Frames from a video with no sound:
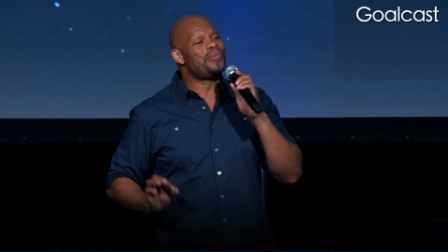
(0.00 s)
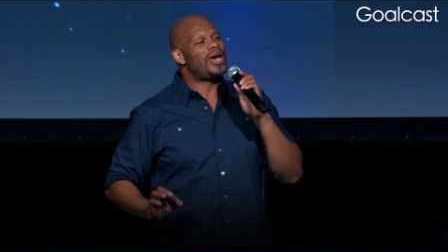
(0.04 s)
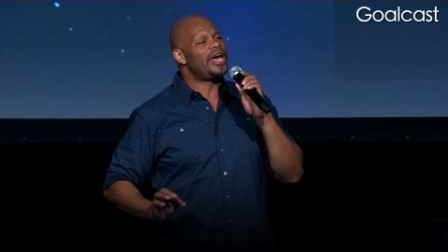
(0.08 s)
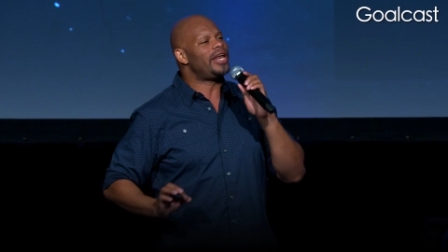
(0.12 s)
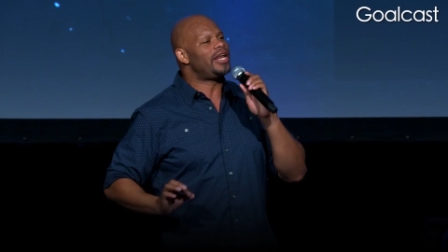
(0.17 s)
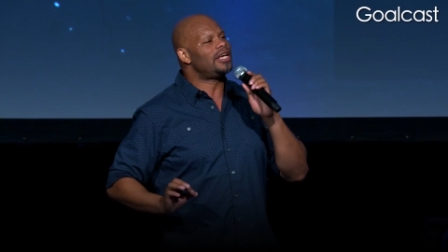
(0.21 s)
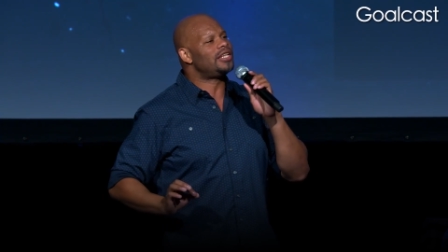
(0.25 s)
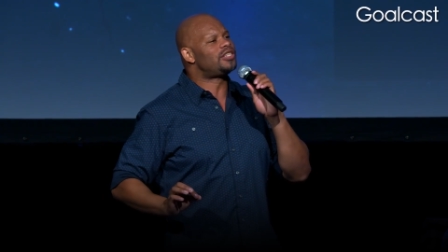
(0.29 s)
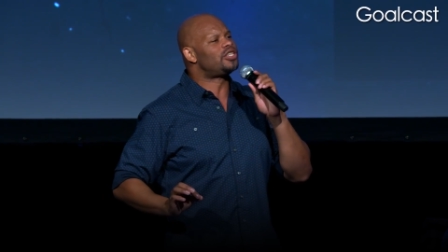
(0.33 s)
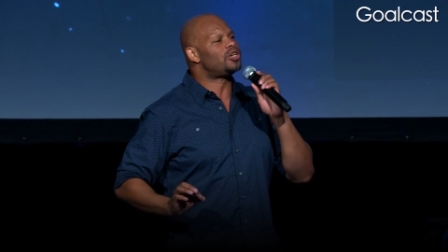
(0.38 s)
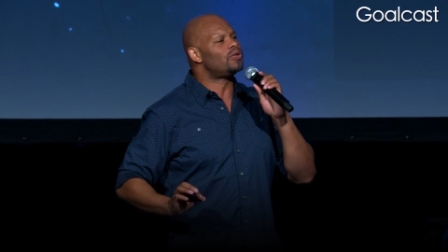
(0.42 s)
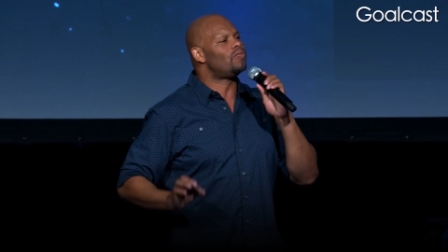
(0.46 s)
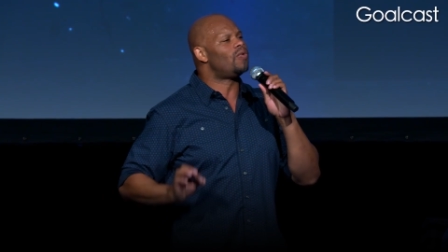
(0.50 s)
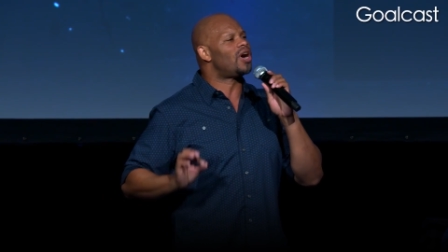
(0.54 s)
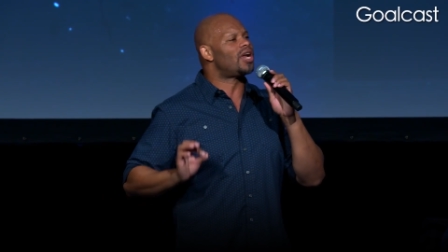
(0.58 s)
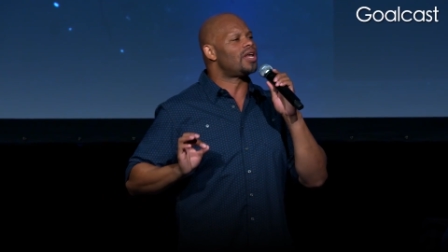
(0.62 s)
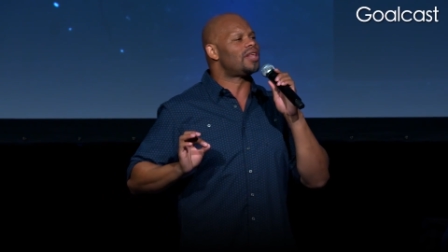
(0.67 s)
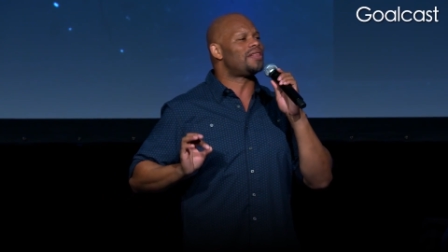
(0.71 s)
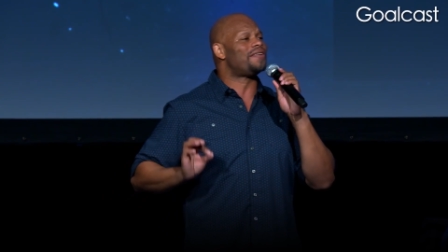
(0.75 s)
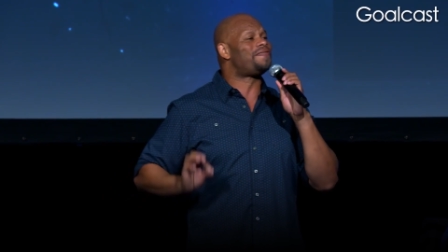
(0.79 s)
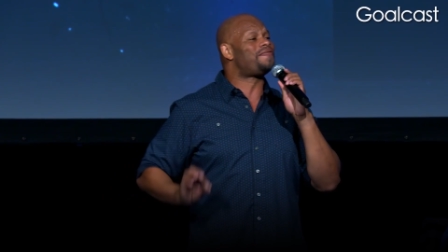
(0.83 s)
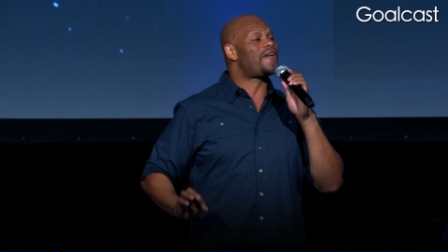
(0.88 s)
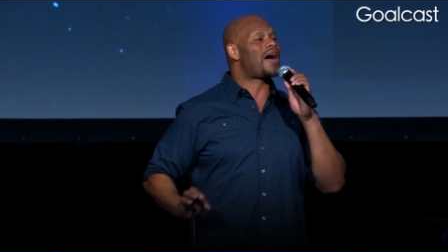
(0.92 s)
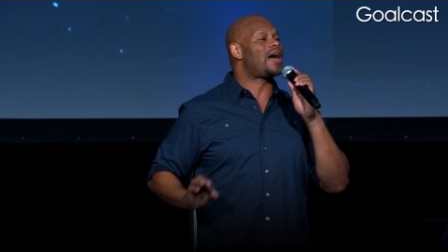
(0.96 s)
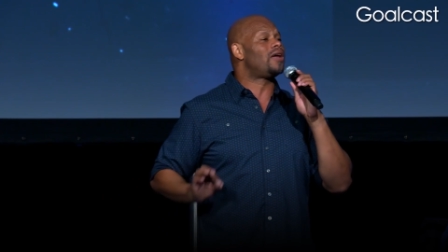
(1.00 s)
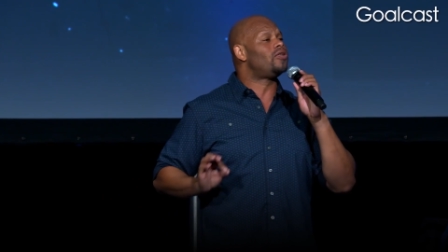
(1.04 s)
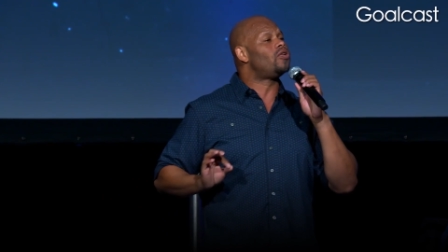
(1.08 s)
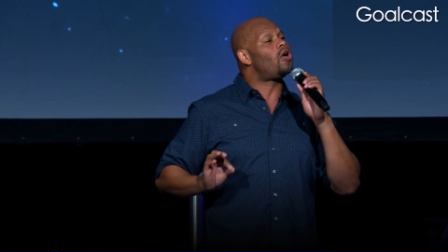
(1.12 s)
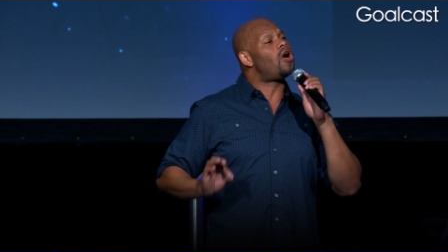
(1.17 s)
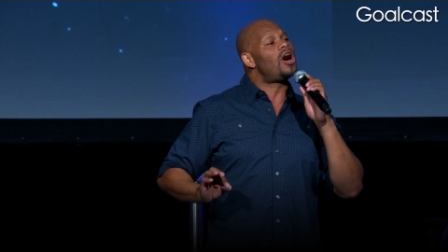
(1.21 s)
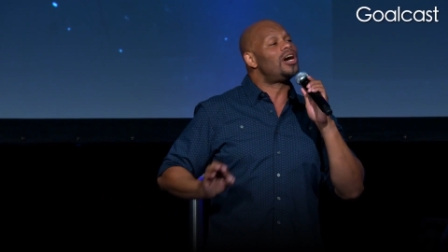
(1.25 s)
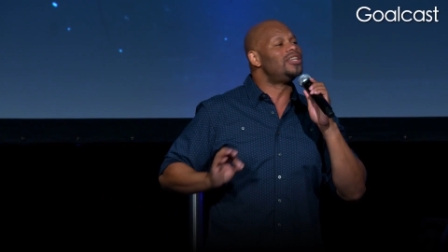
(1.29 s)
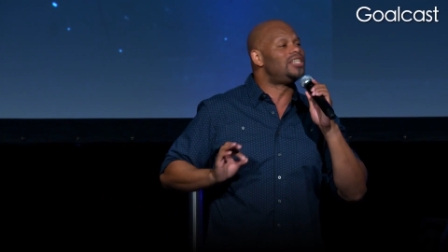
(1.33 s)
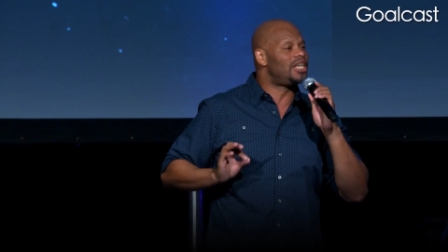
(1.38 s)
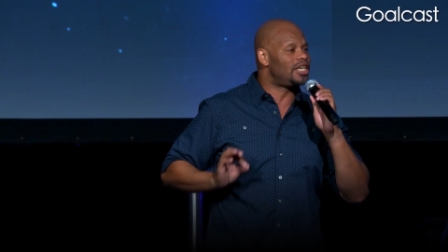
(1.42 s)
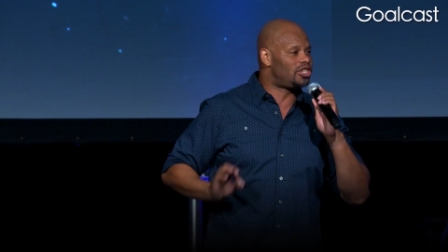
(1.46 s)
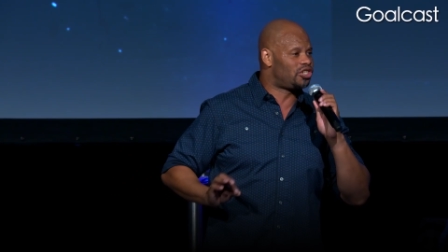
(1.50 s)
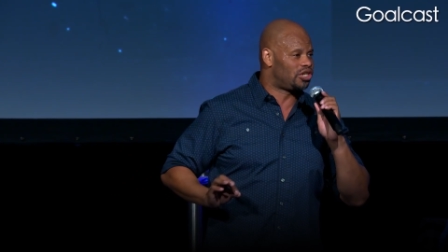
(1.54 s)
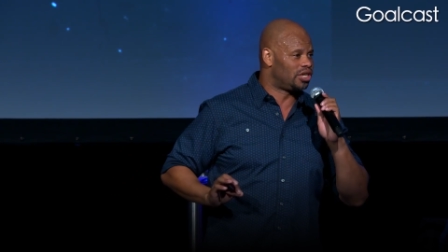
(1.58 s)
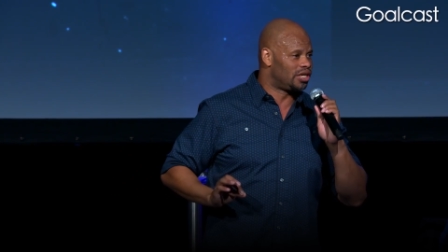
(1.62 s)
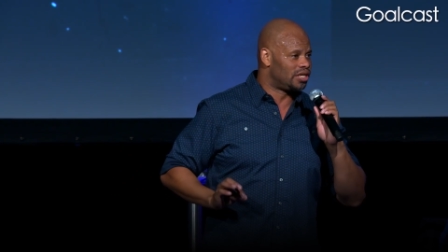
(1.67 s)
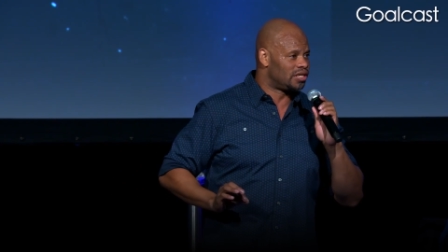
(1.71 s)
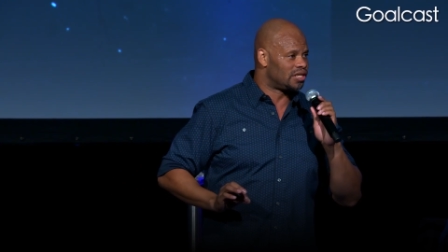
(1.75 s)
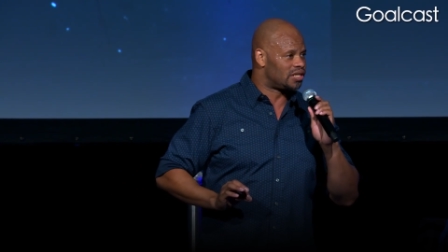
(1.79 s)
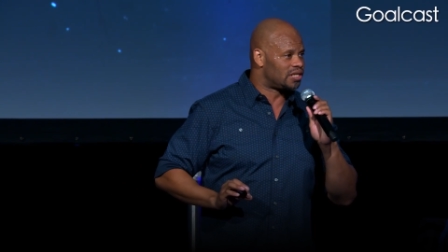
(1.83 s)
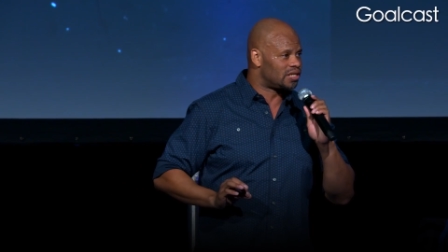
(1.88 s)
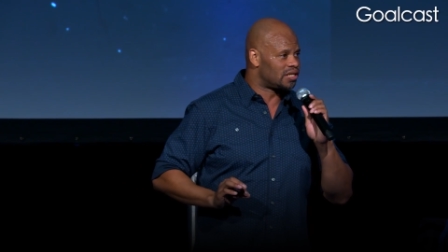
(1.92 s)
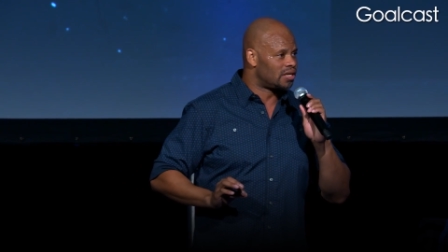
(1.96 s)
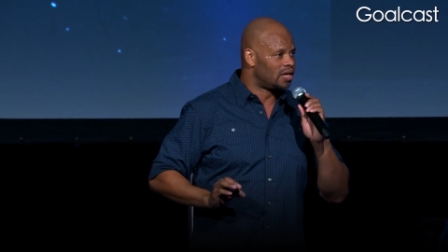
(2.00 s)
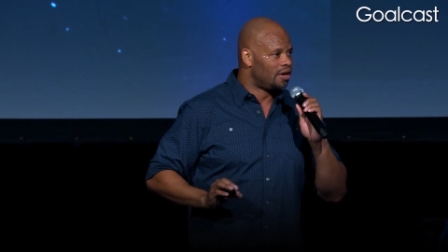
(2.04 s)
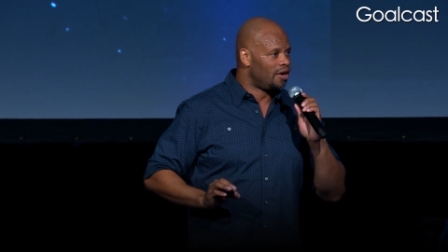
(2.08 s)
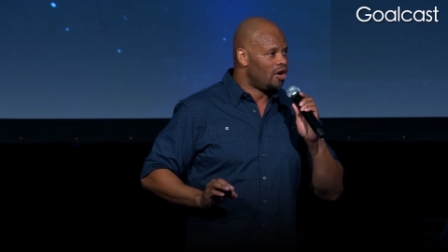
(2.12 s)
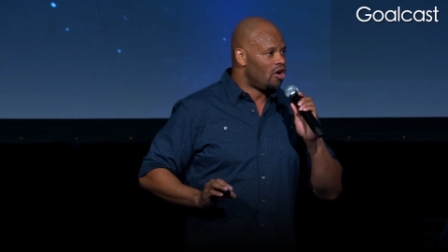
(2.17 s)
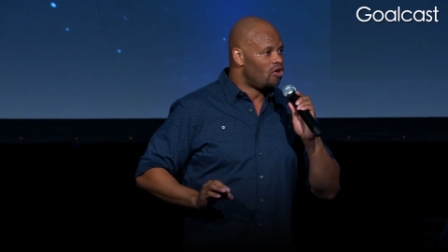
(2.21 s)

made it to one of the final auditions